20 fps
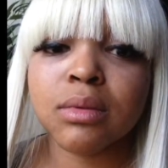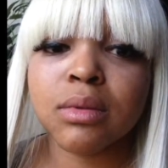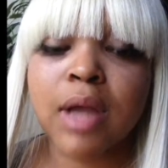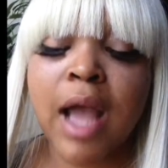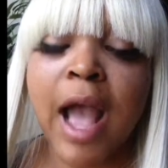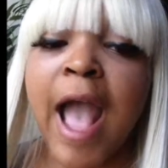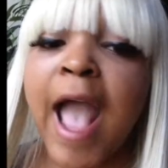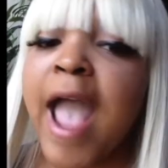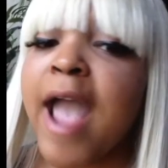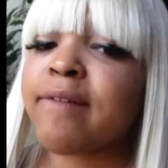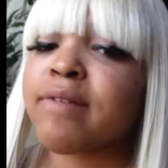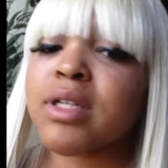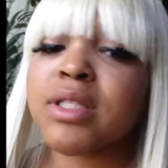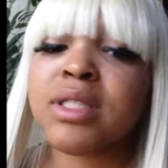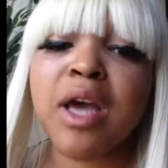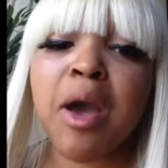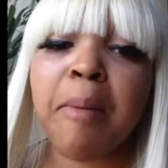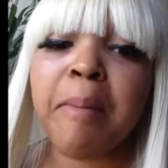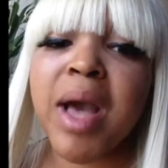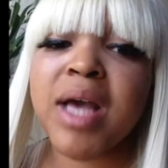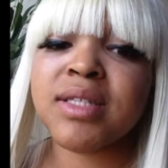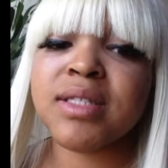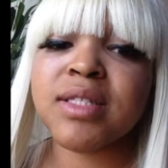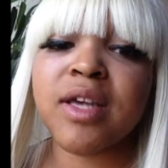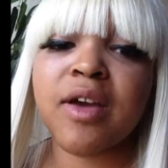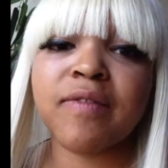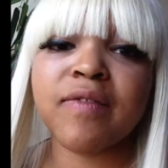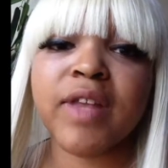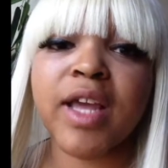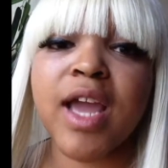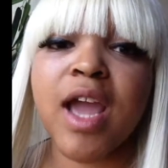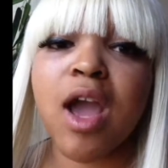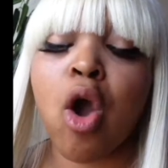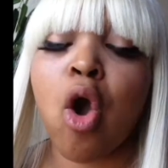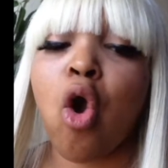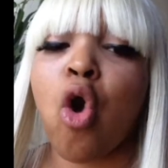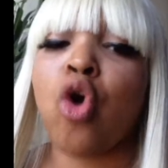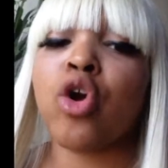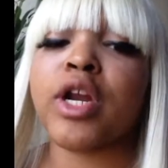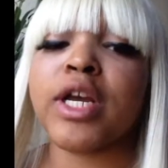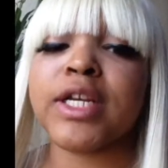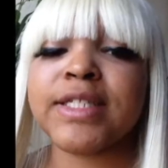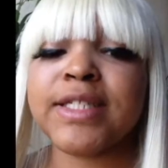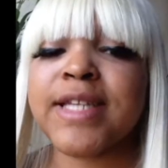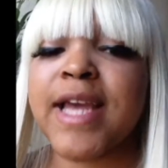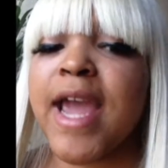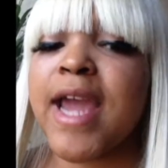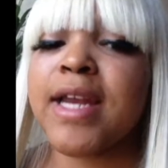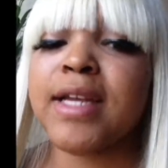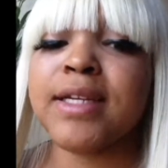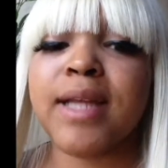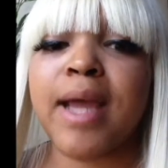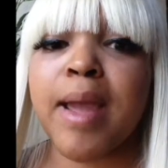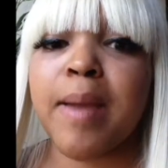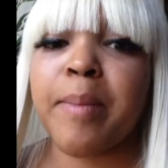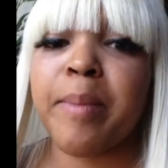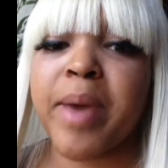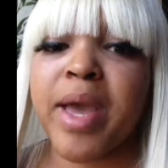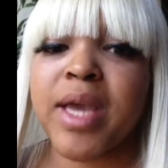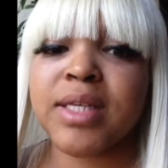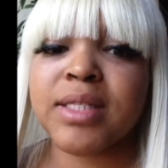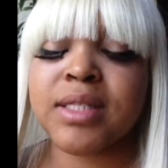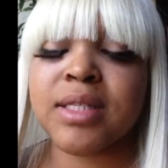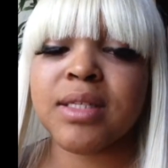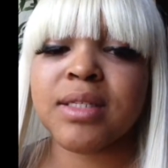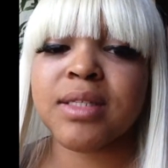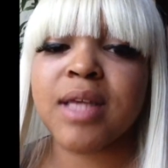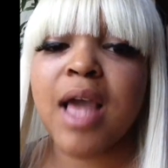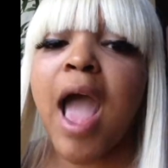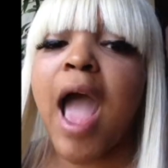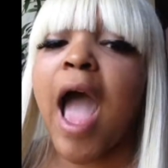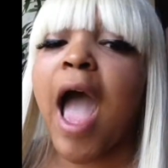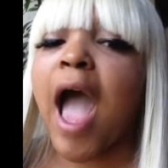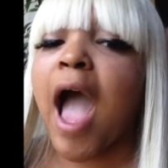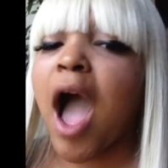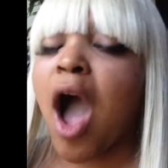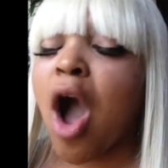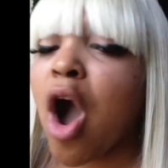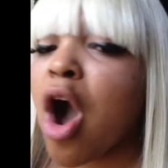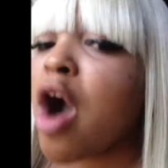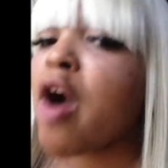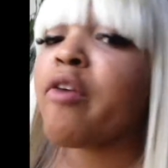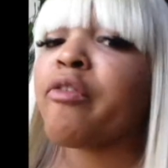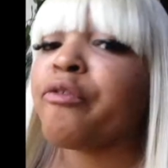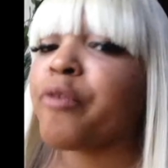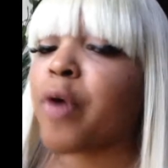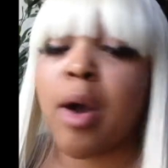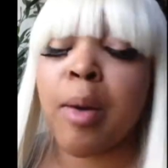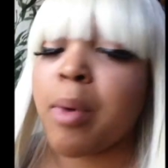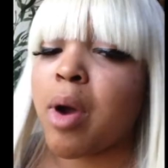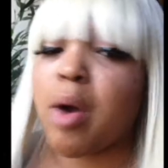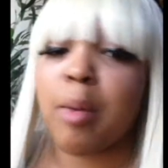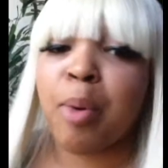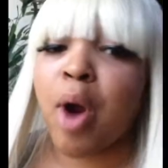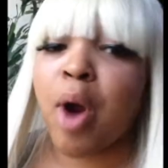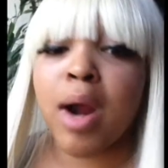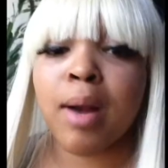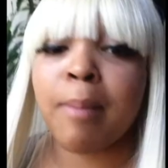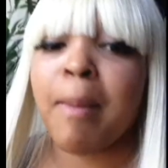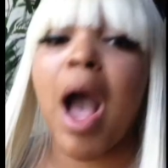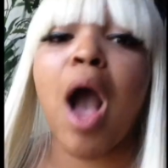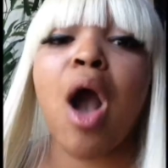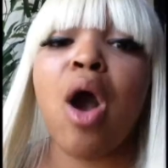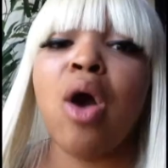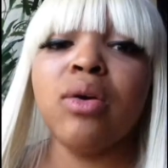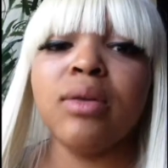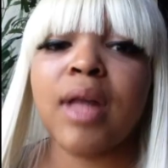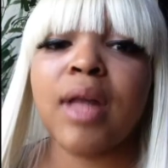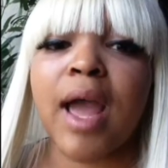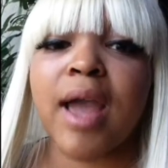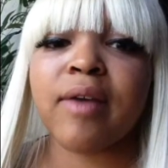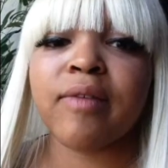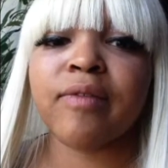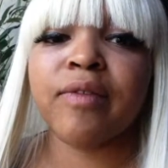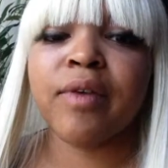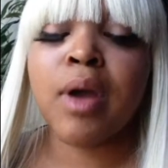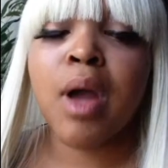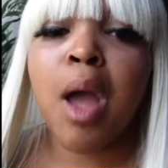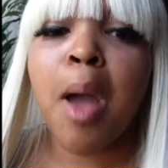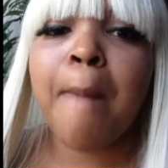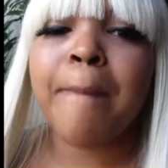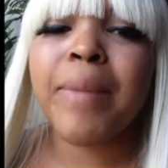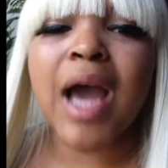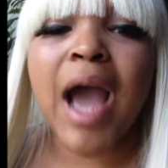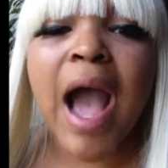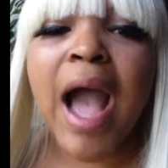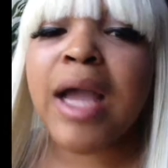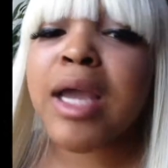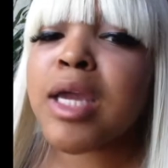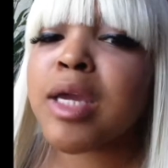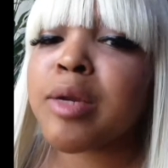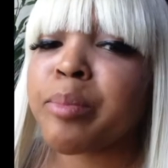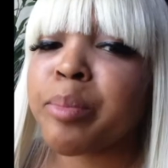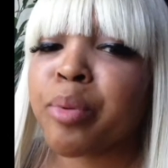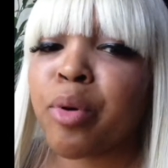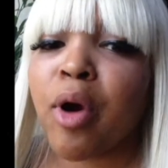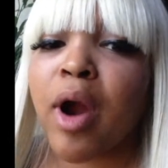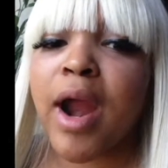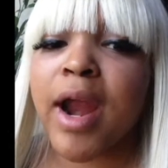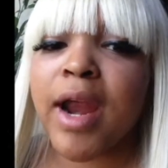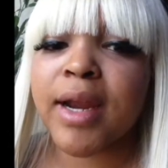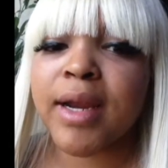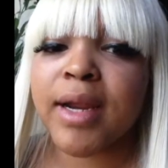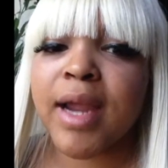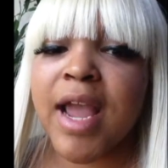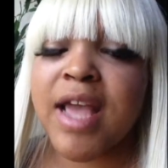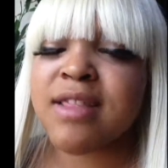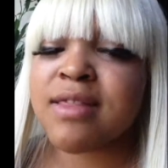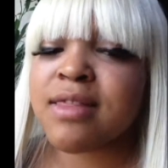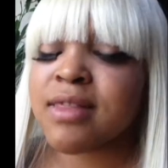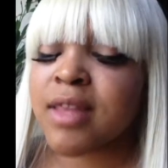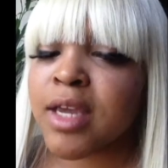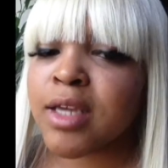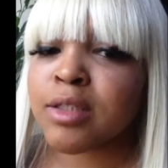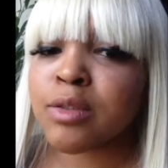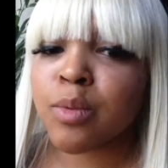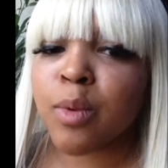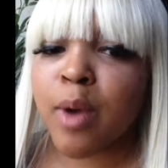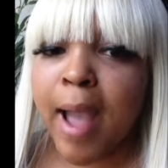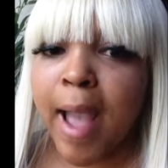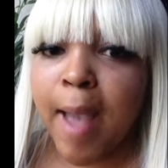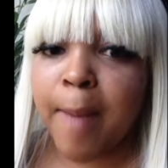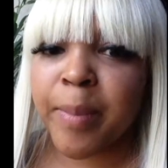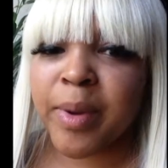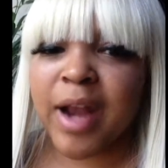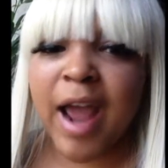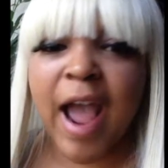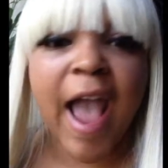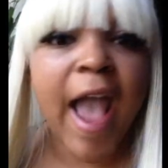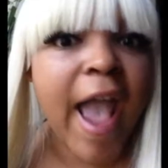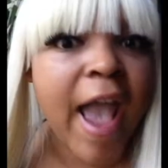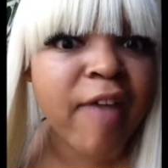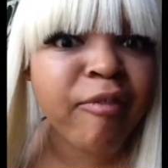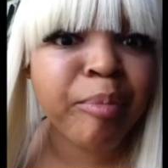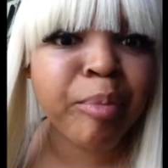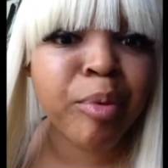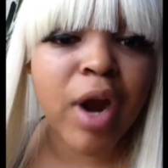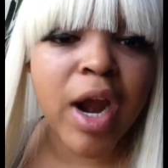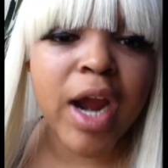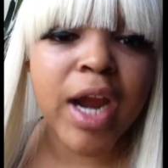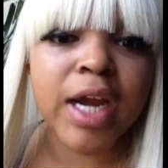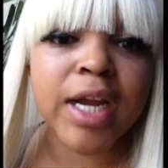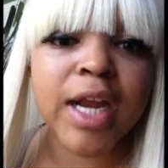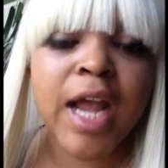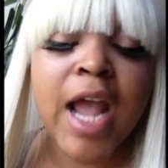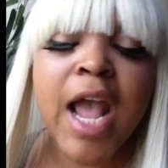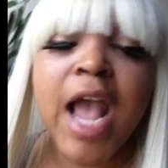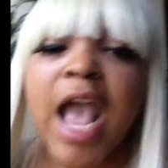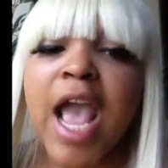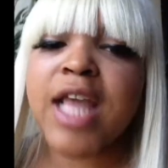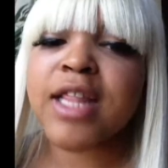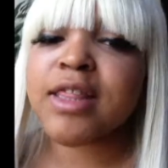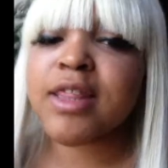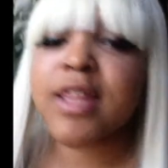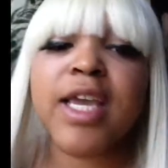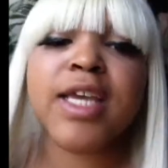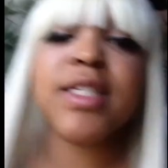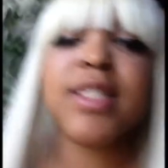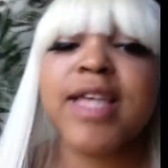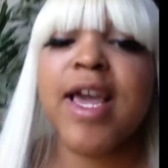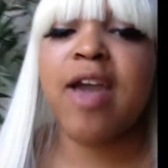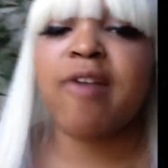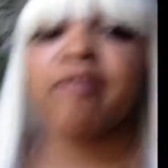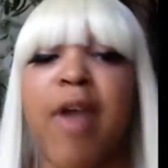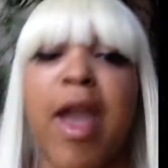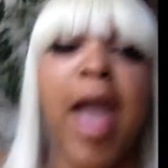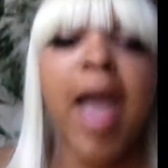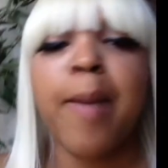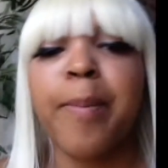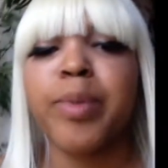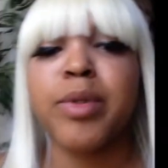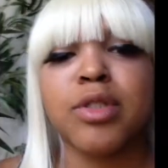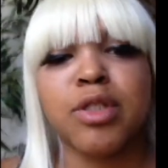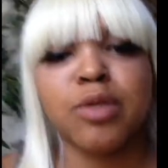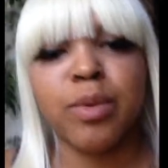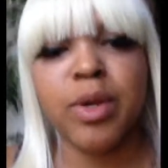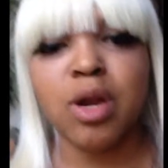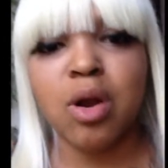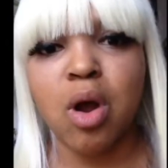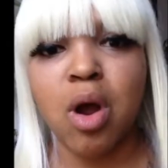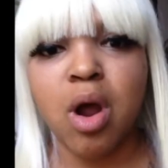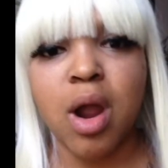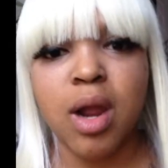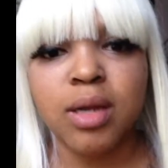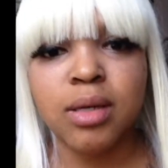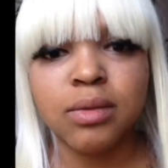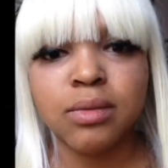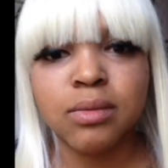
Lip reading: I have to tell myself that on a day-to-day basis of a part of my own life. But I can pray and things will happen. I have prayed and things have happened, sweetheart.